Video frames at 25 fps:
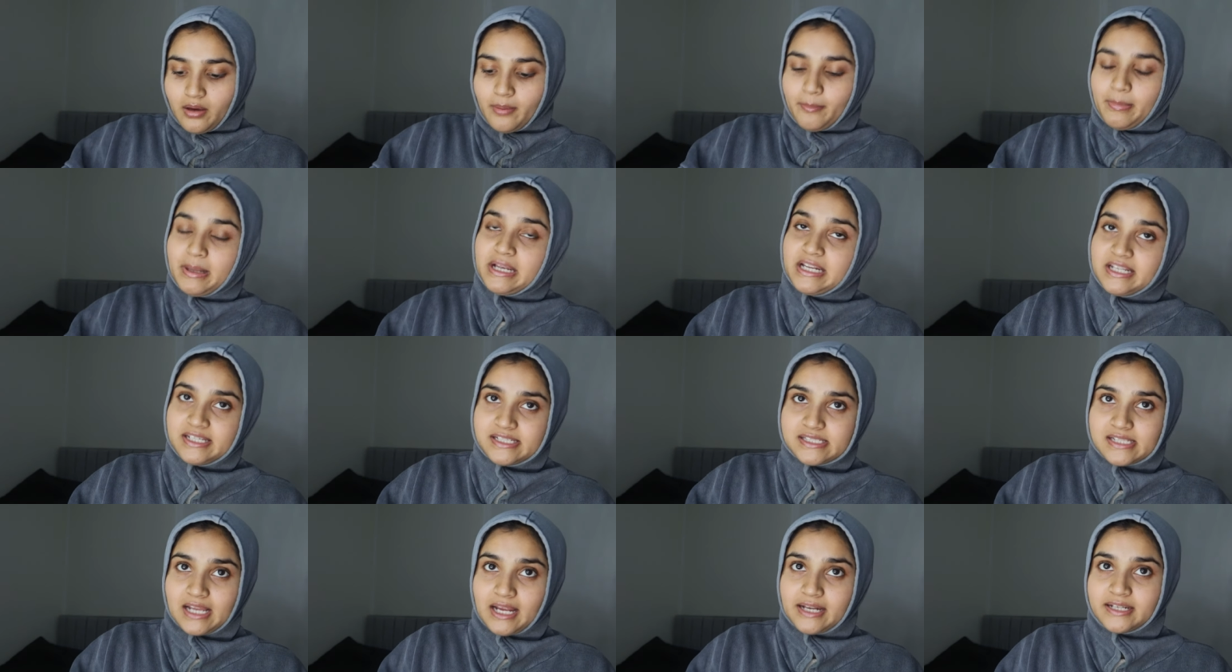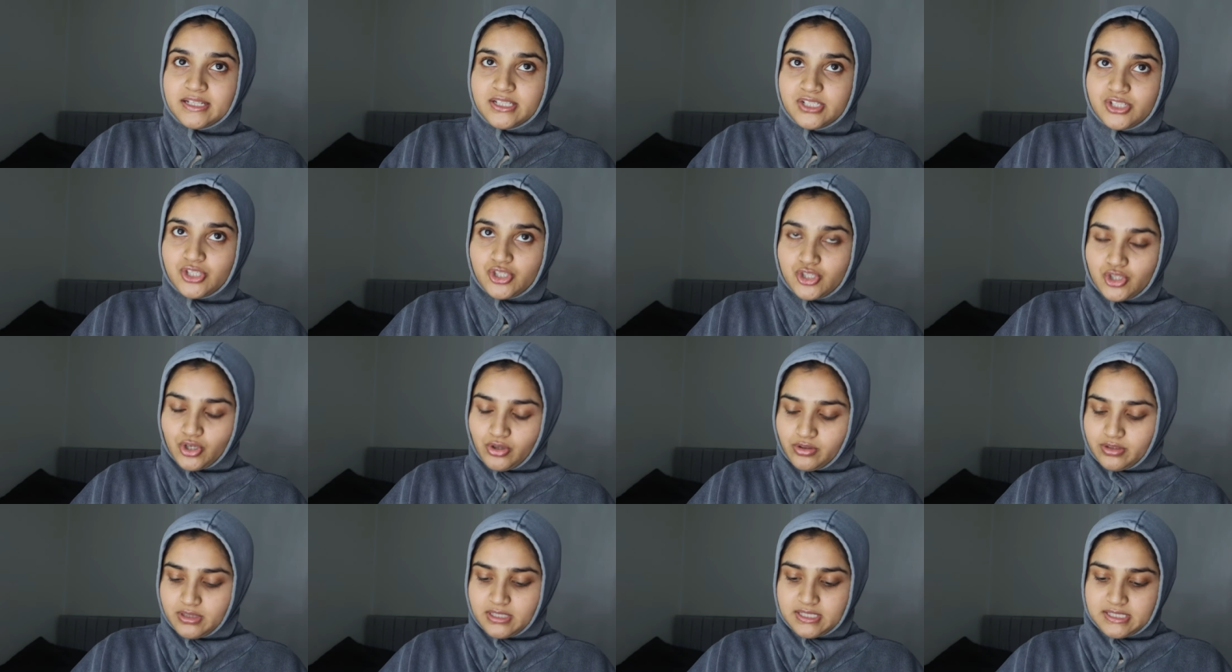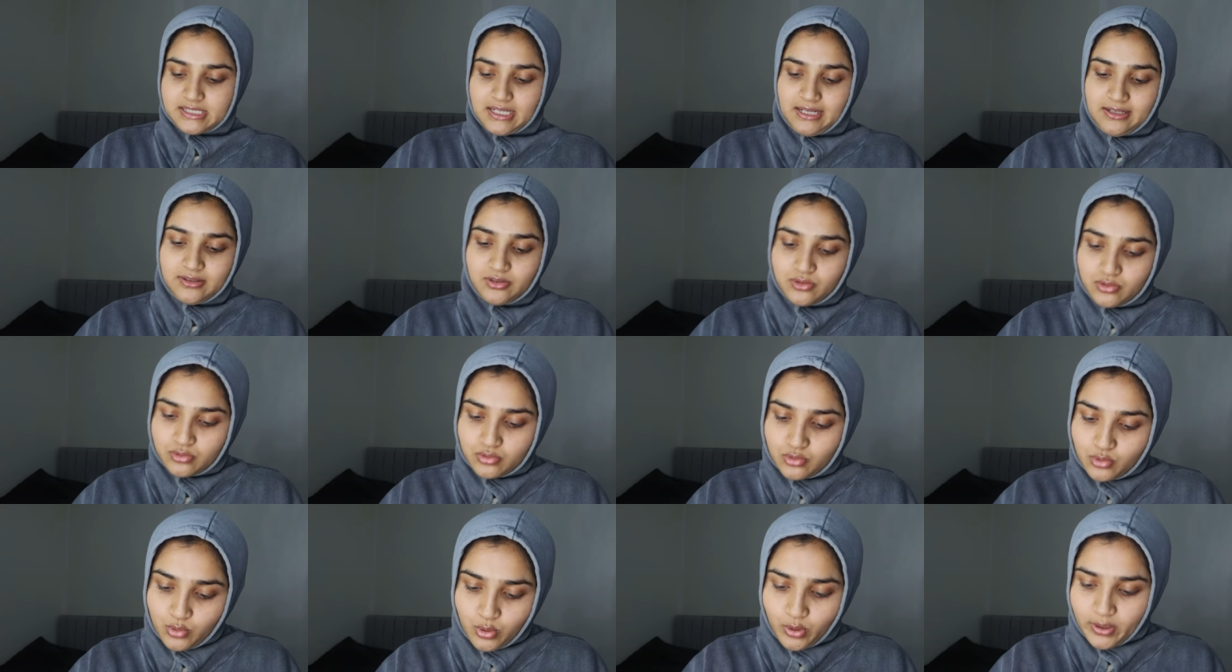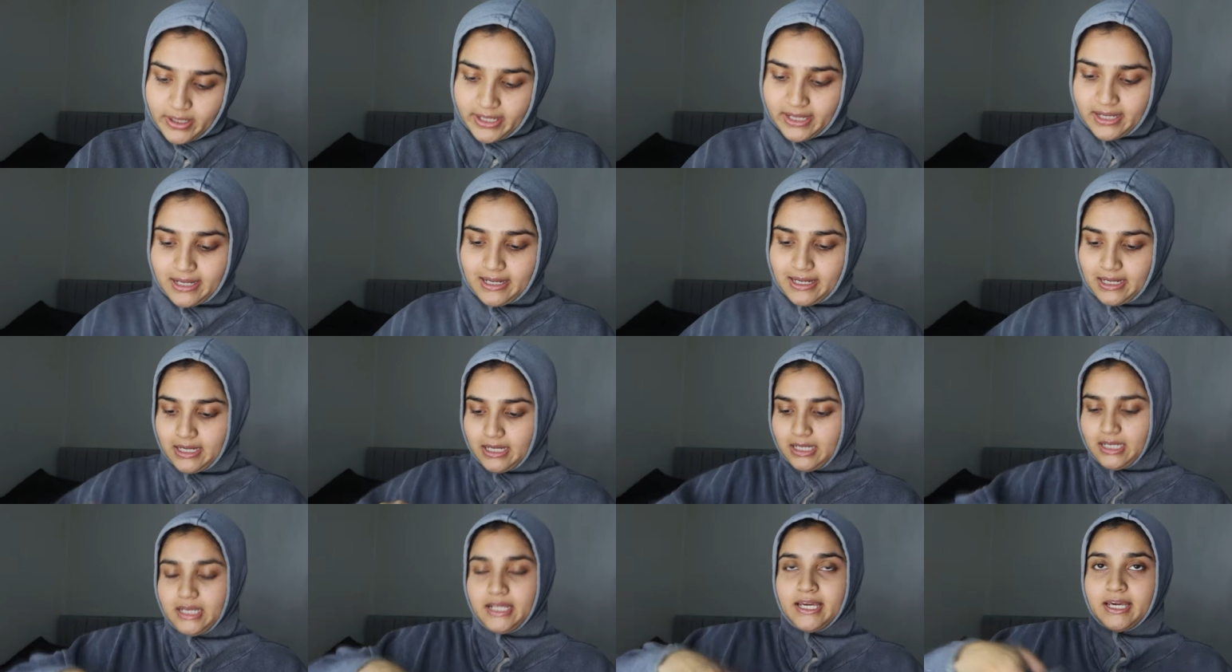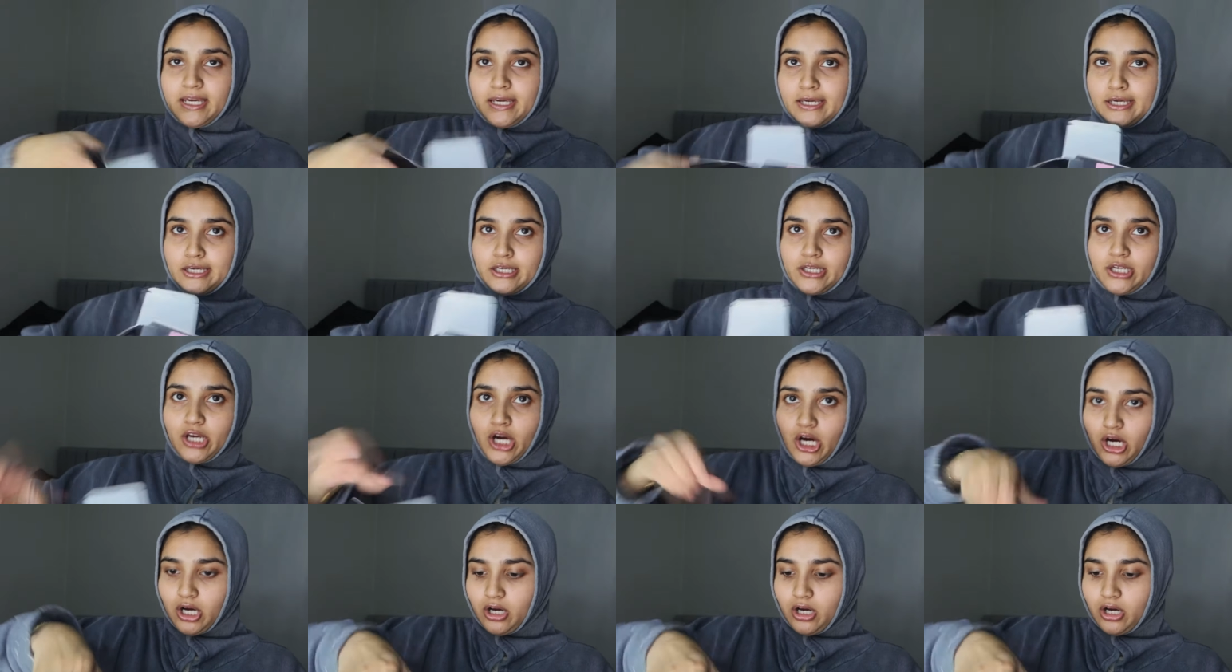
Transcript: Please, I need to show you this candle quickly.